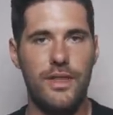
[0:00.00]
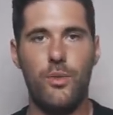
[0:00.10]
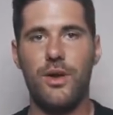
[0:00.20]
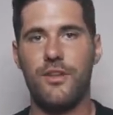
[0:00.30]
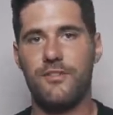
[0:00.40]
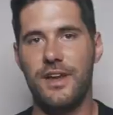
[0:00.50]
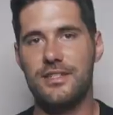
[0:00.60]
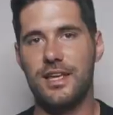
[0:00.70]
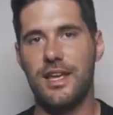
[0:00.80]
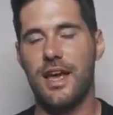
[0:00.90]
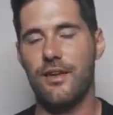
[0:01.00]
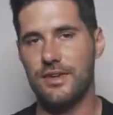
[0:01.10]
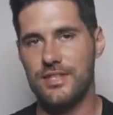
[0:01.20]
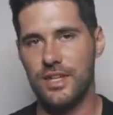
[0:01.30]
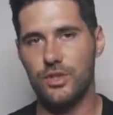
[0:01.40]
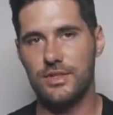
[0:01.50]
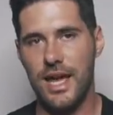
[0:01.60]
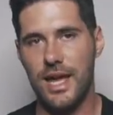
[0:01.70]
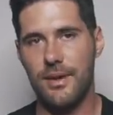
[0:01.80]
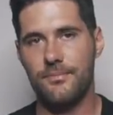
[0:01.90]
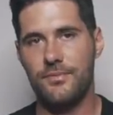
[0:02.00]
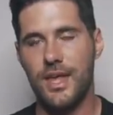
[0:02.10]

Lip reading: that we are facing every single day.